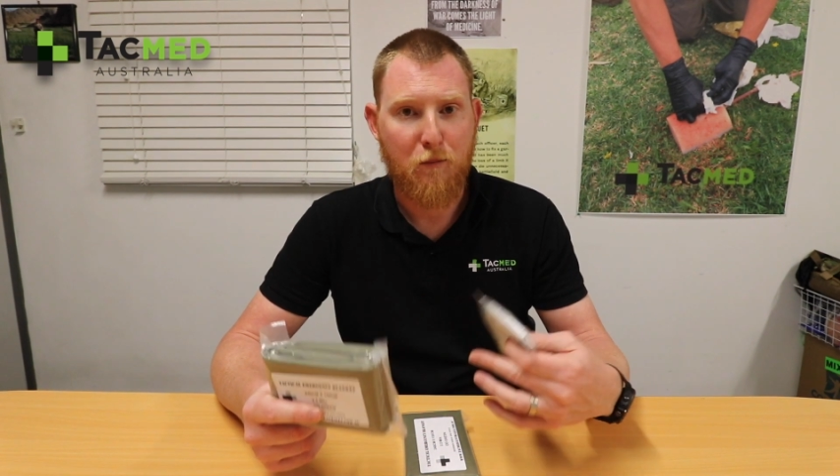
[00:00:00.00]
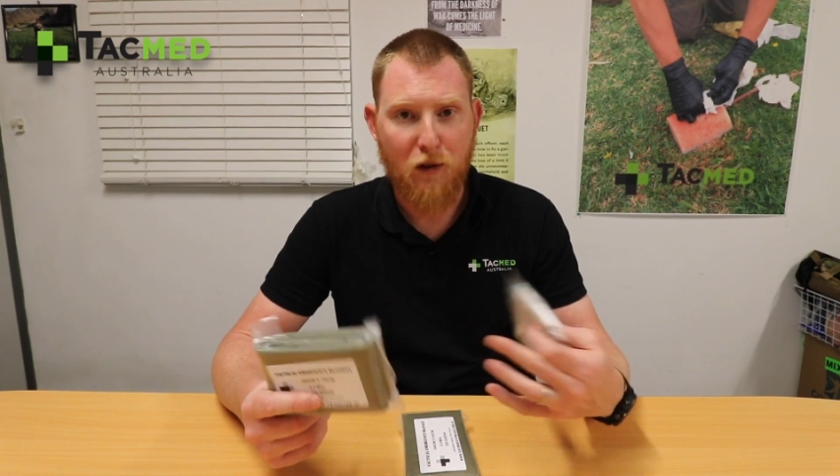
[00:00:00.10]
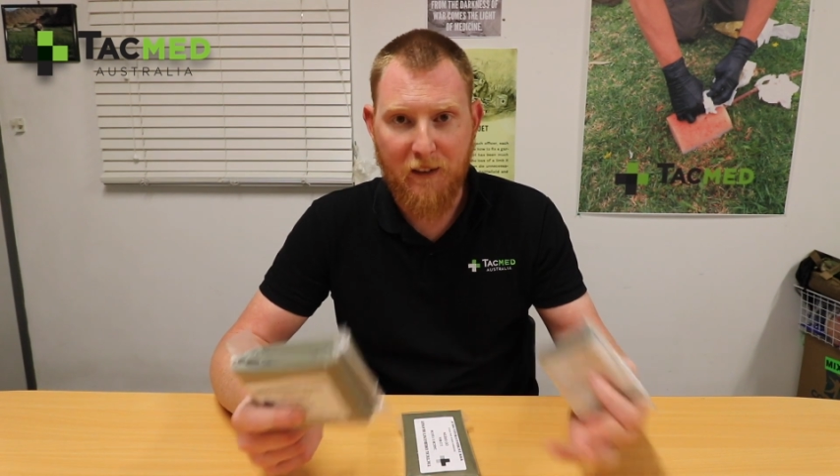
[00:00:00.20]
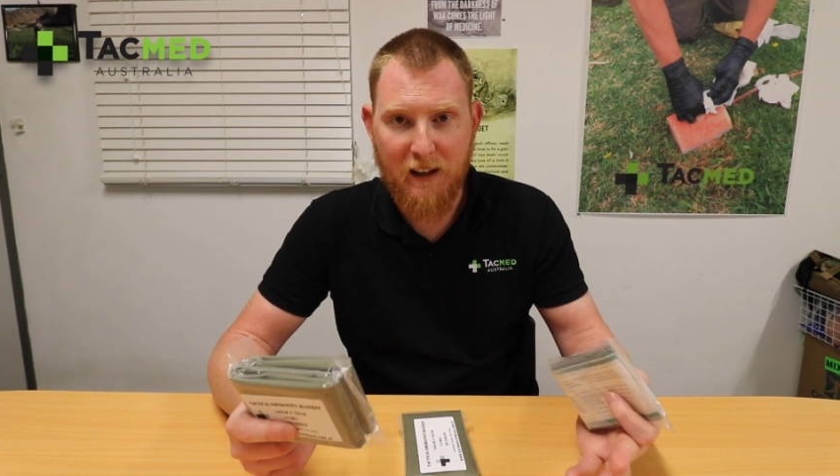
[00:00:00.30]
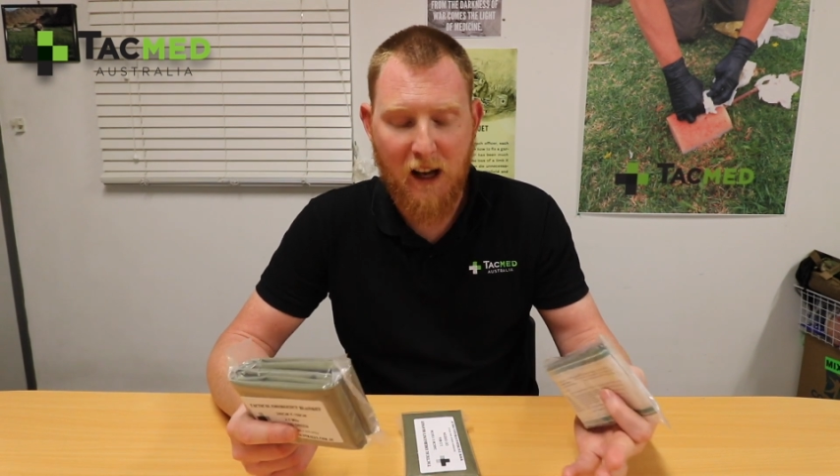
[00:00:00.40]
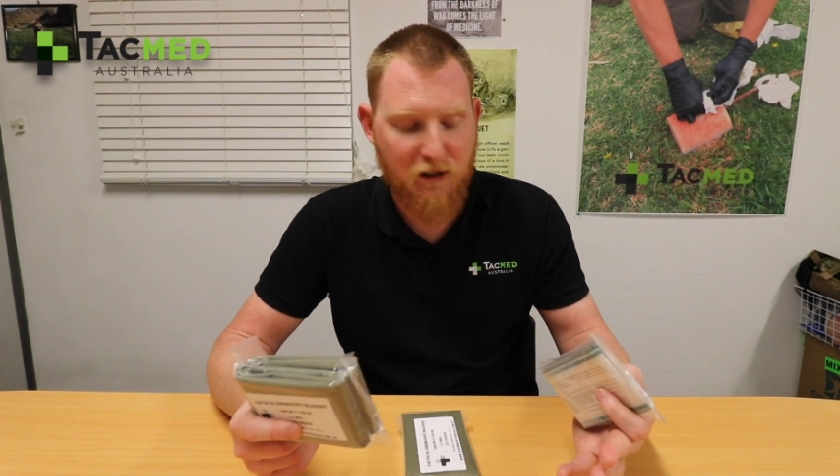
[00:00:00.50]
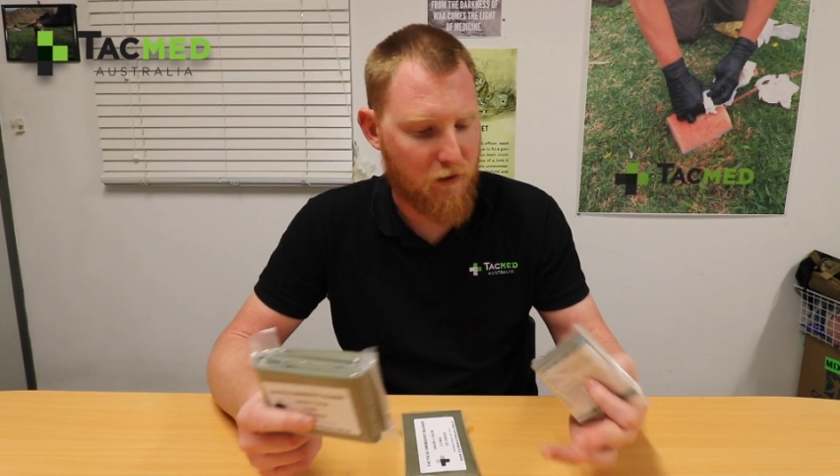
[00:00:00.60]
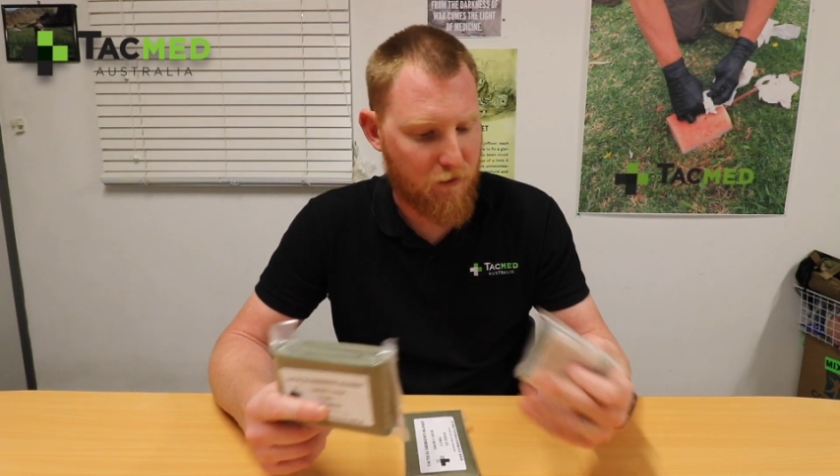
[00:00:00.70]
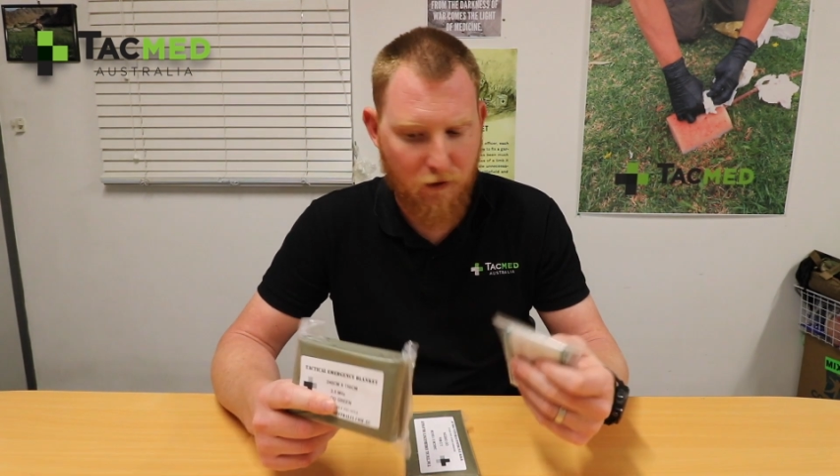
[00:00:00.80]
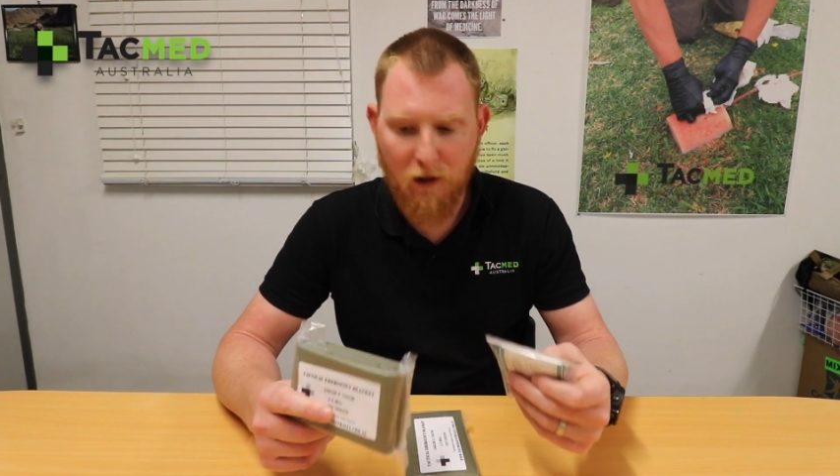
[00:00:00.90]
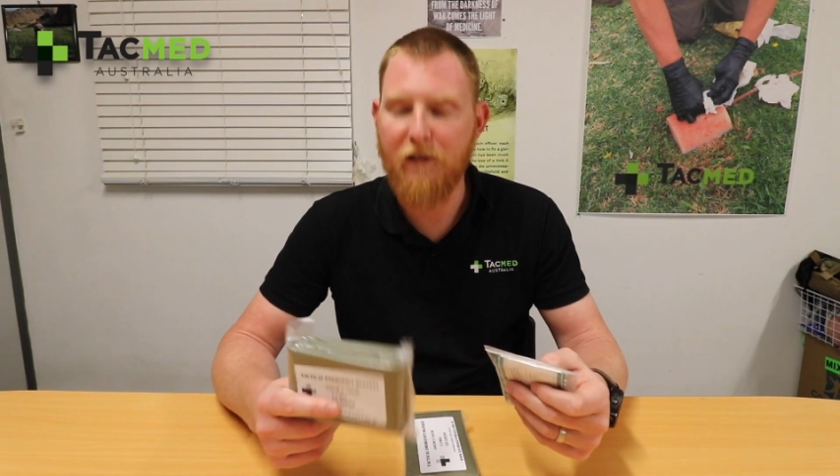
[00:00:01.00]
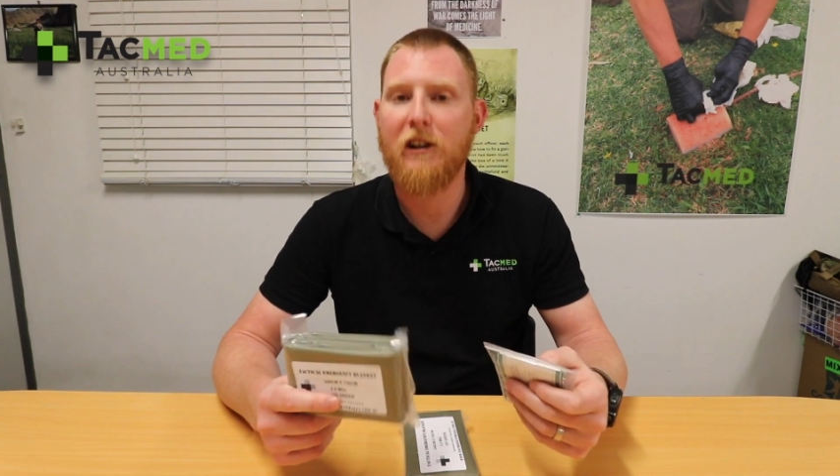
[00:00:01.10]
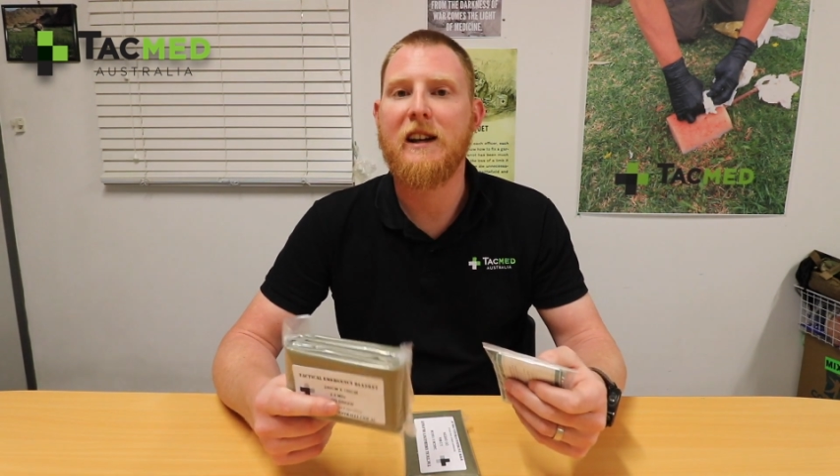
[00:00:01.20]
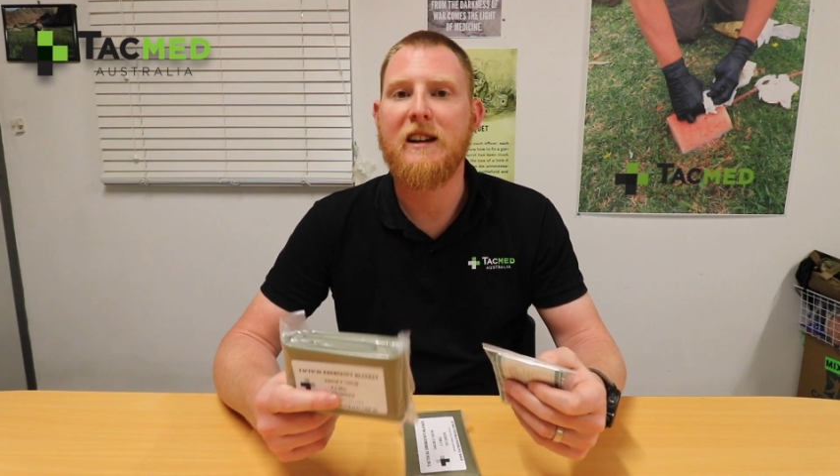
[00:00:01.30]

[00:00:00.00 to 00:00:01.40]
put it in the casual really